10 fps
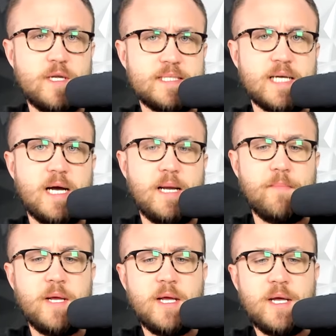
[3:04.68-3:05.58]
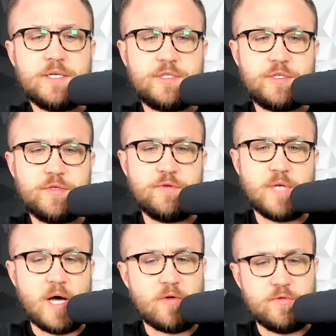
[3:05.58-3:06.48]
time to
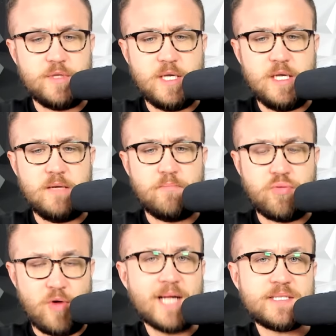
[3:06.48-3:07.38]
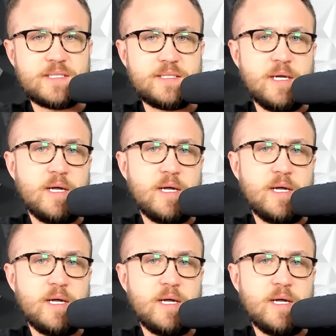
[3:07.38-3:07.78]
not only press